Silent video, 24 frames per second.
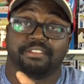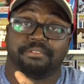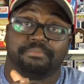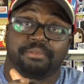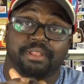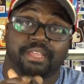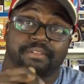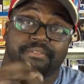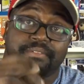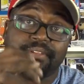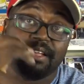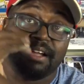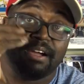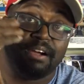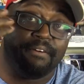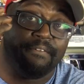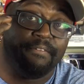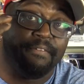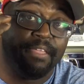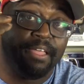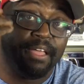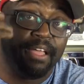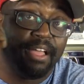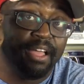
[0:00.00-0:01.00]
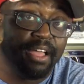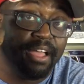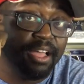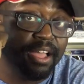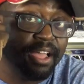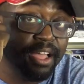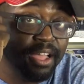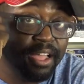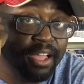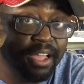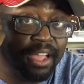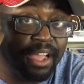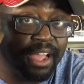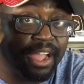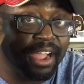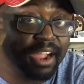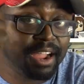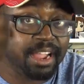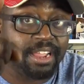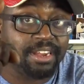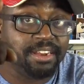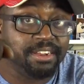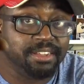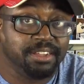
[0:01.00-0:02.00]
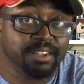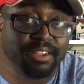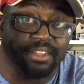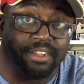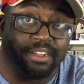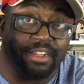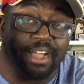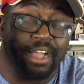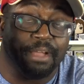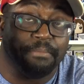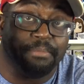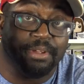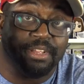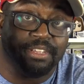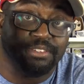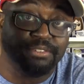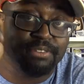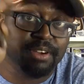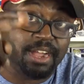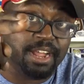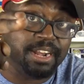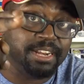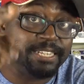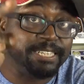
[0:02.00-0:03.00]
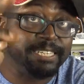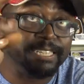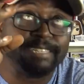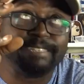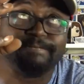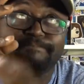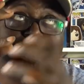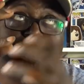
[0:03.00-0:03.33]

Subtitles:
you believe it, y'all? I got the hookup. I've been trying to get